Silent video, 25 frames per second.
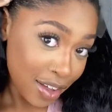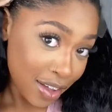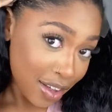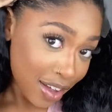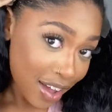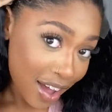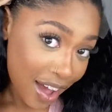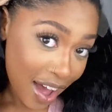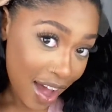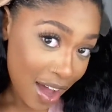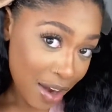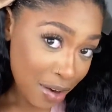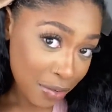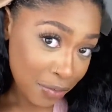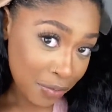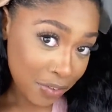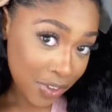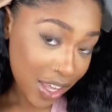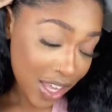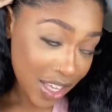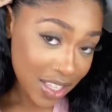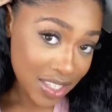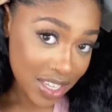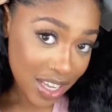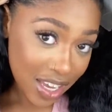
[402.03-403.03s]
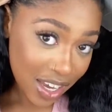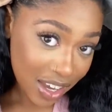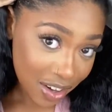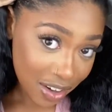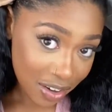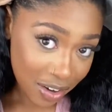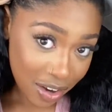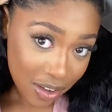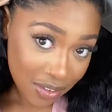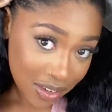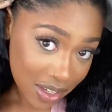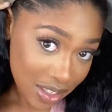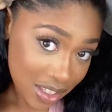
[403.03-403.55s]
I don't feel like taking it
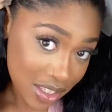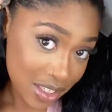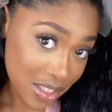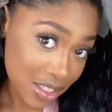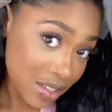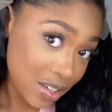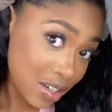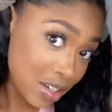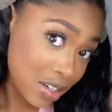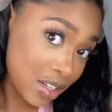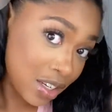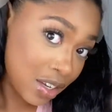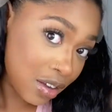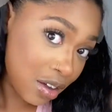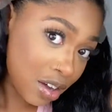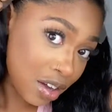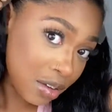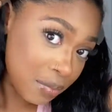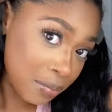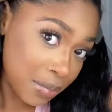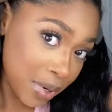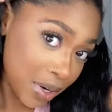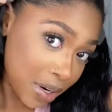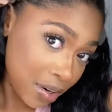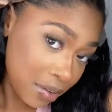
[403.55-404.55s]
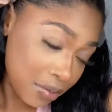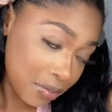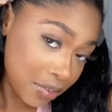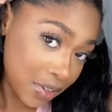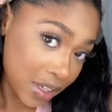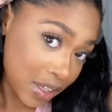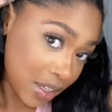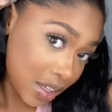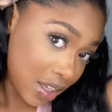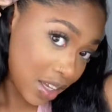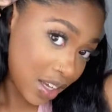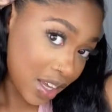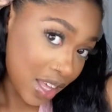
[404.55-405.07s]
off because it's literally on
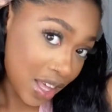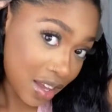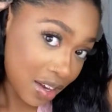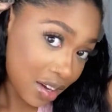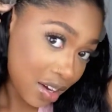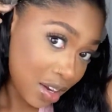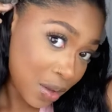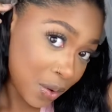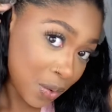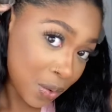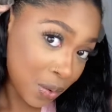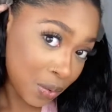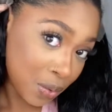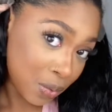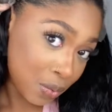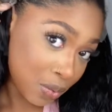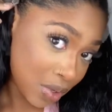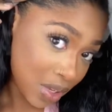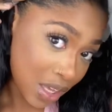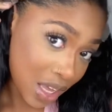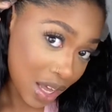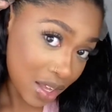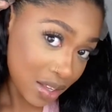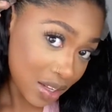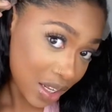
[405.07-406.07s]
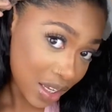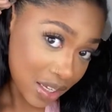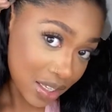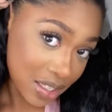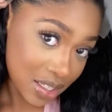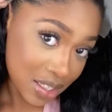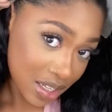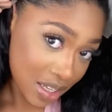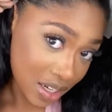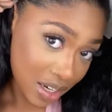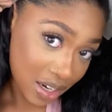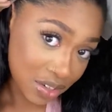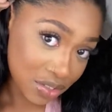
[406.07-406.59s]
perfectly. And y'all know when y'all like sitting
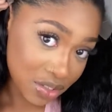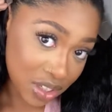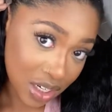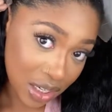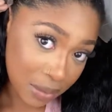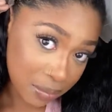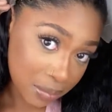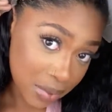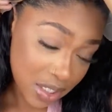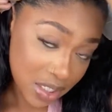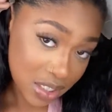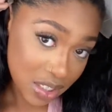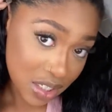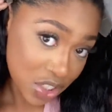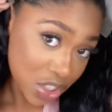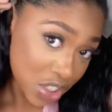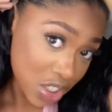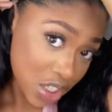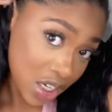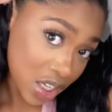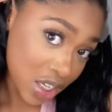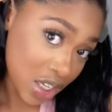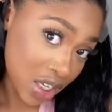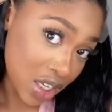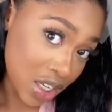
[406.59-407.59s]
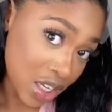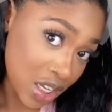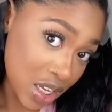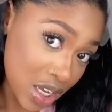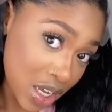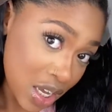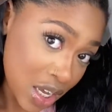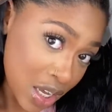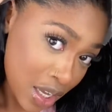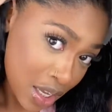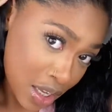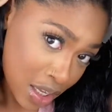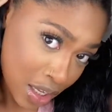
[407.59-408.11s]
there trying to position it
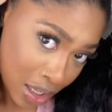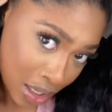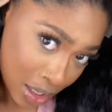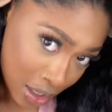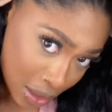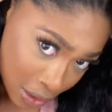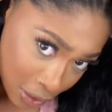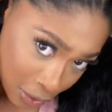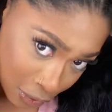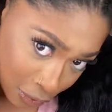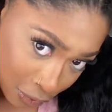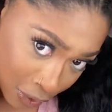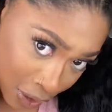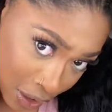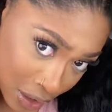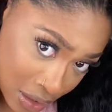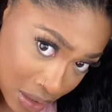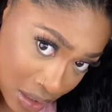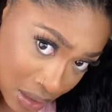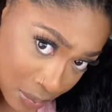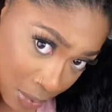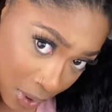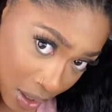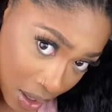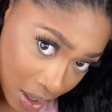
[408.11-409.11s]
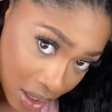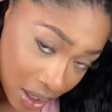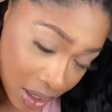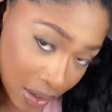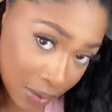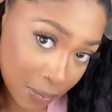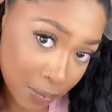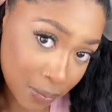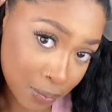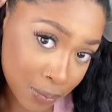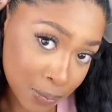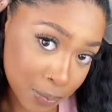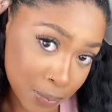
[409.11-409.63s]
in the right spot,
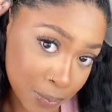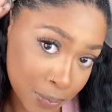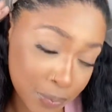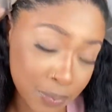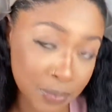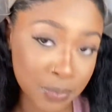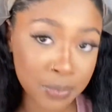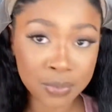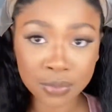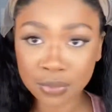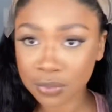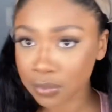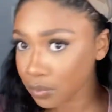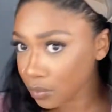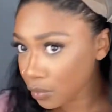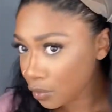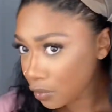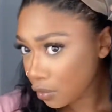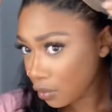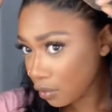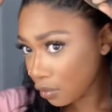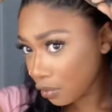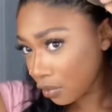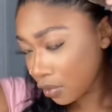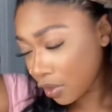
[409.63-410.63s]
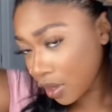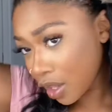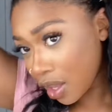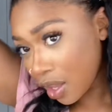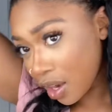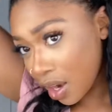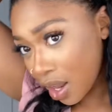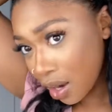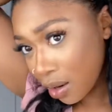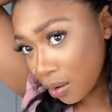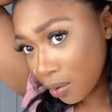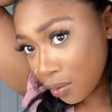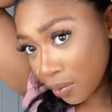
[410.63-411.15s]
and I
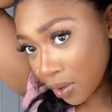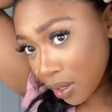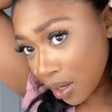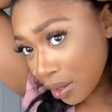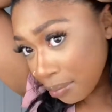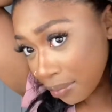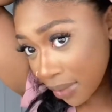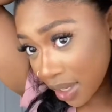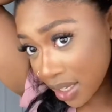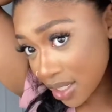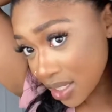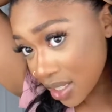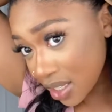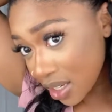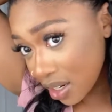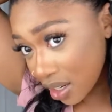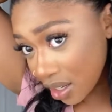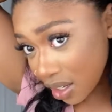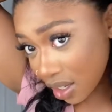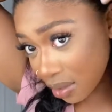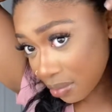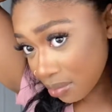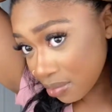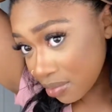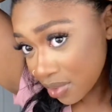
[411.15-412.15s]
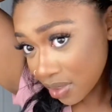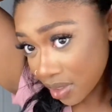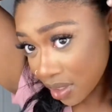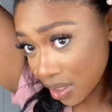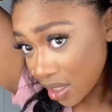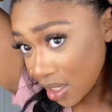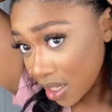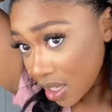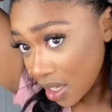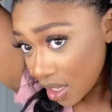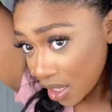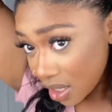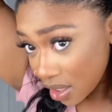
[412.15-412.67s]
don't want to mess it up.
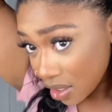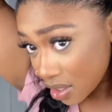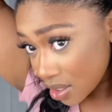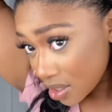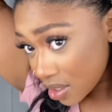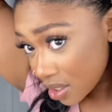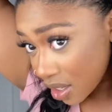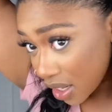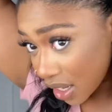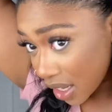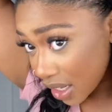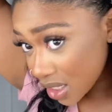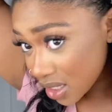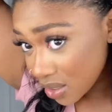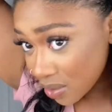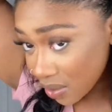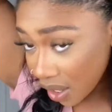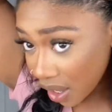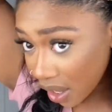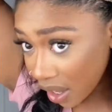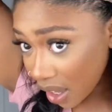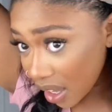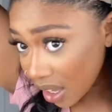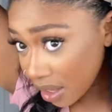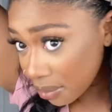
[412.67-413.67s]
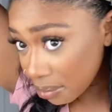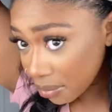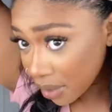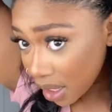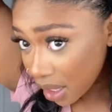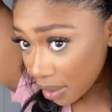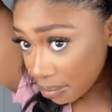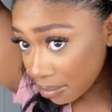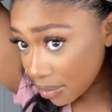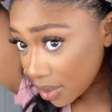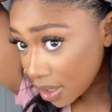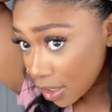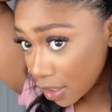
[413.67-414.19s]
So that's why I'm
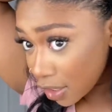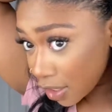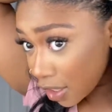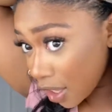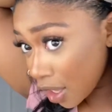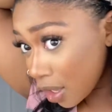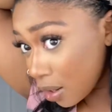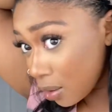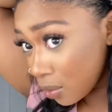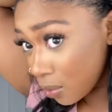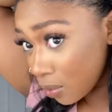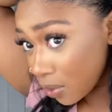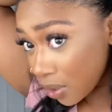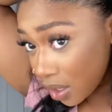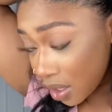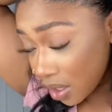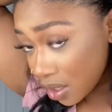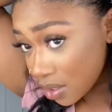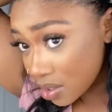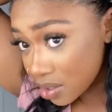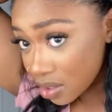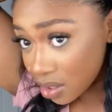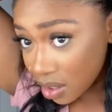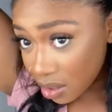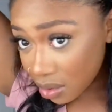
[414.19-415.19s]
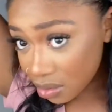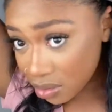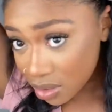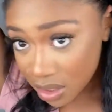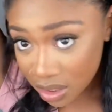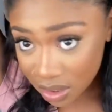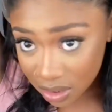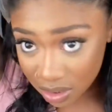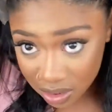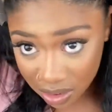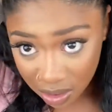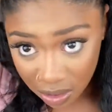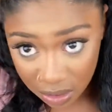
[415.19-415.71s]
being ghetto with it. So just
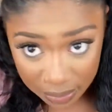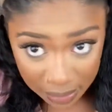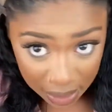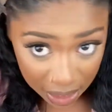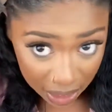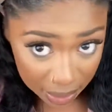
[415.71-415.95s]
don't mind